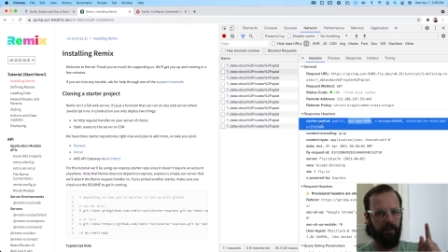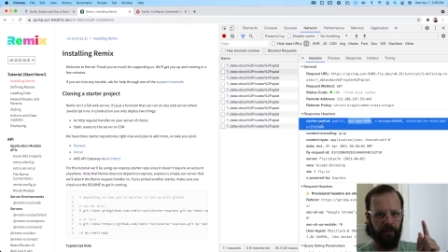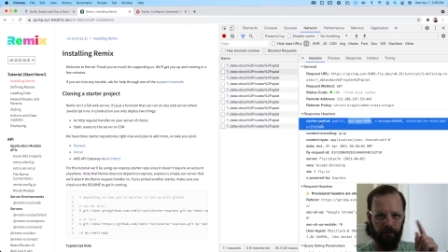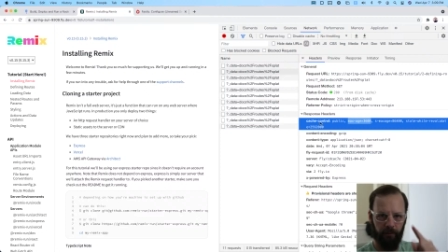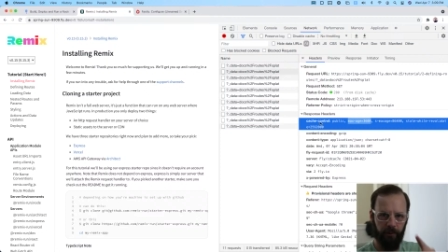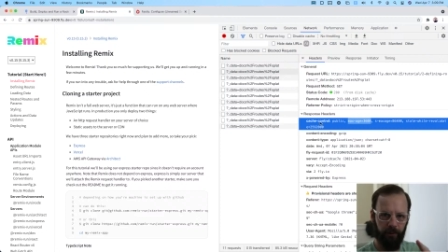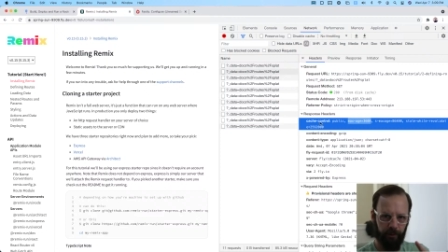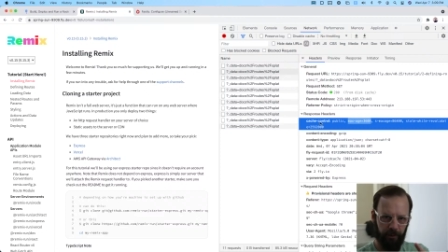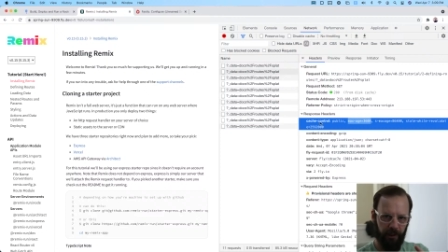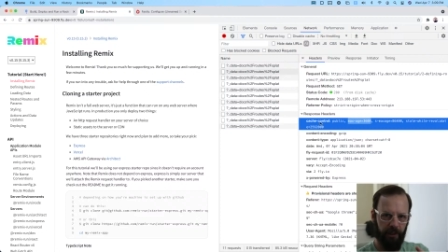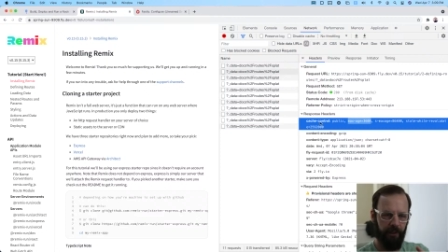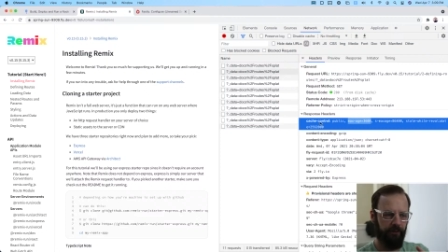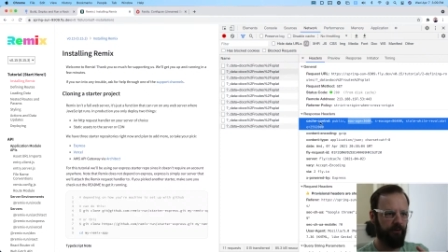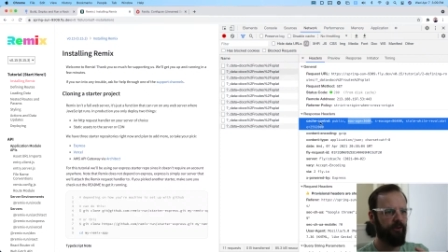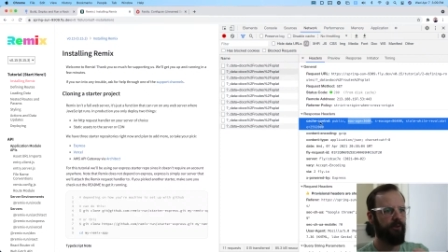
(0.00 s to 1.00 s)
in a
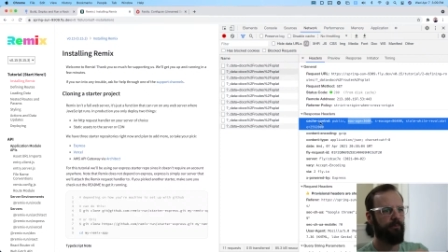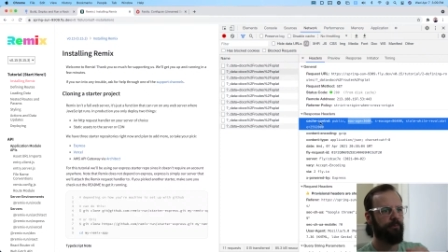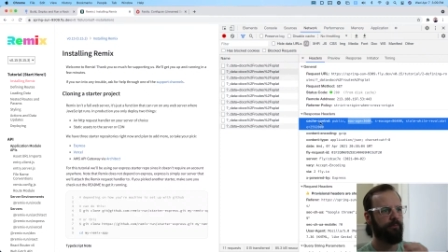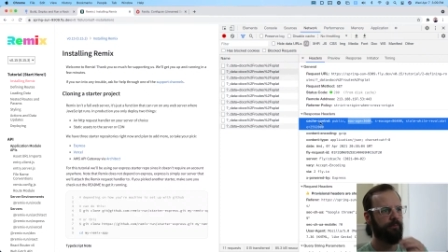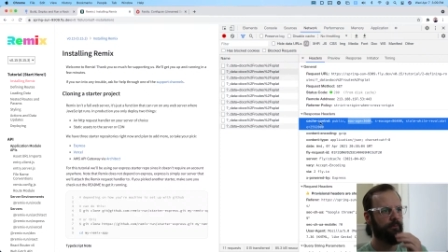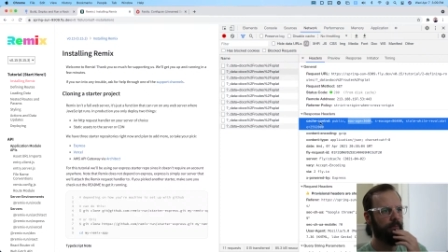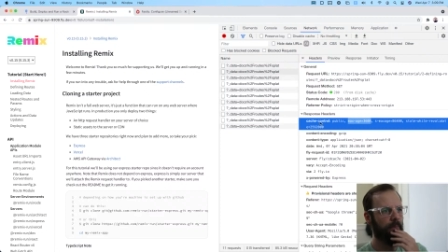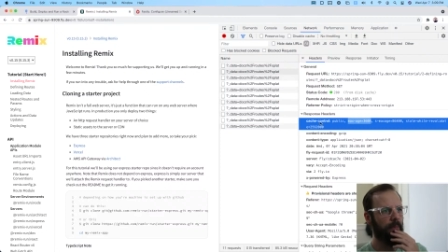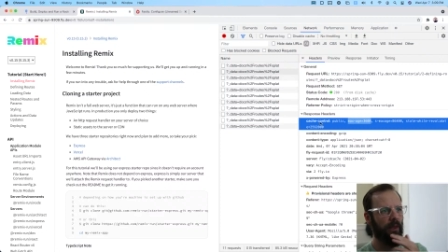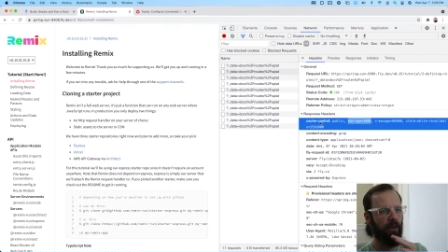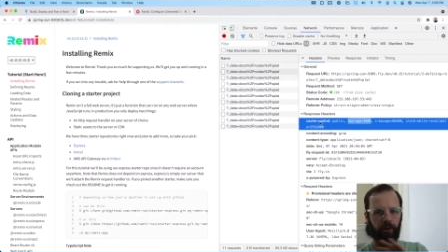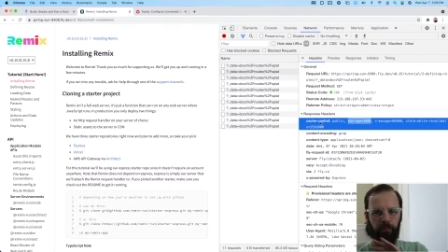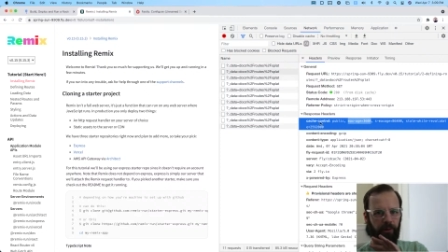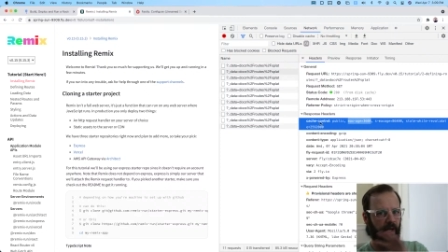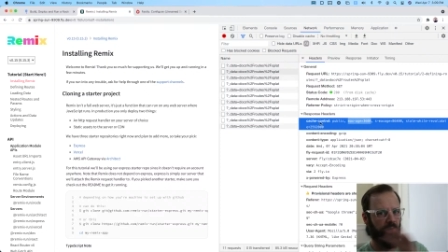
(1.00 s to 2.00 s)
response,
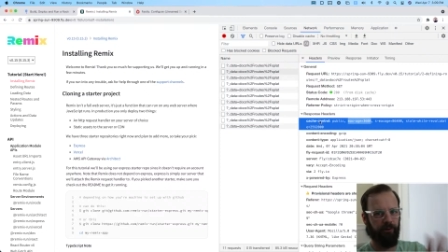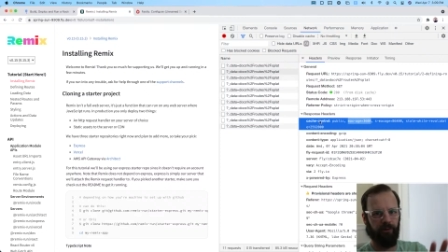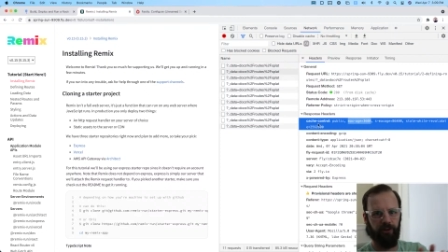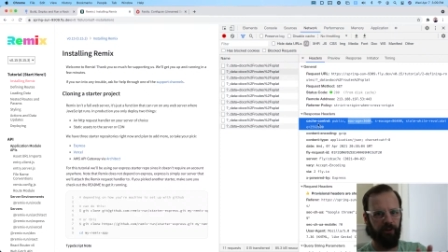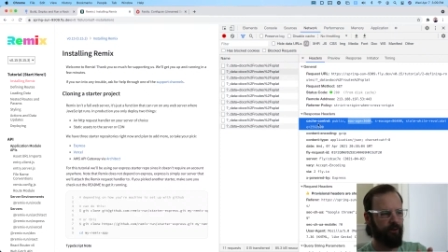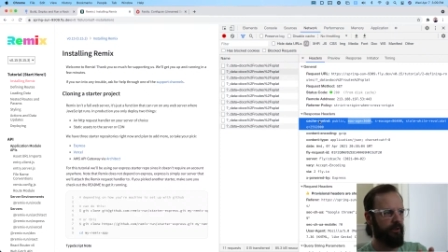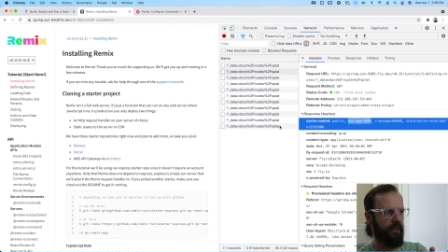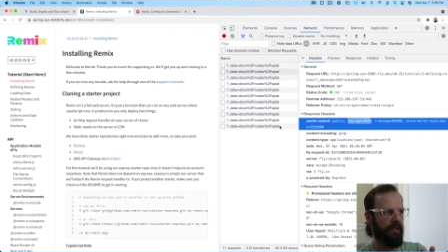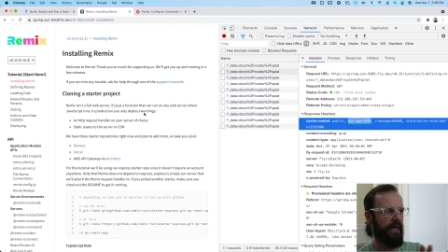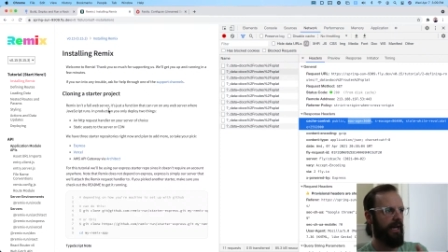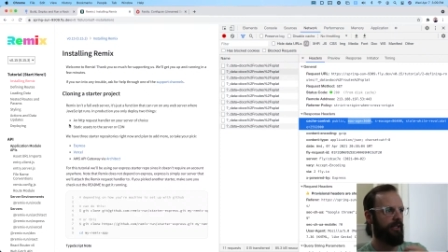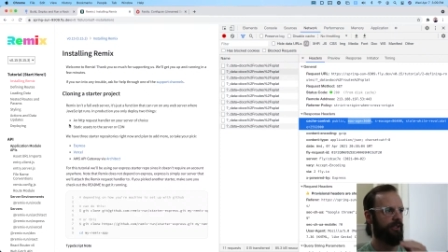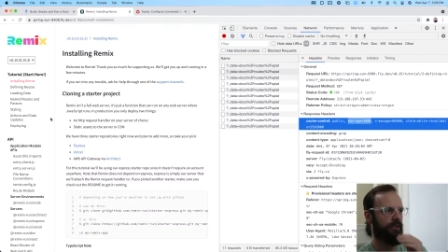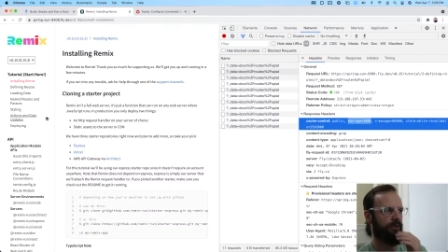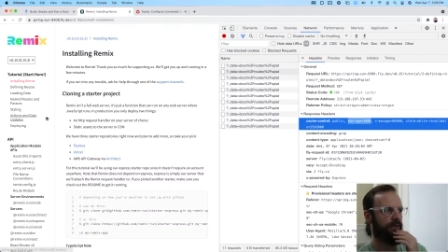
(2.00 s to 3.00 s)
the browser is just going to cache it.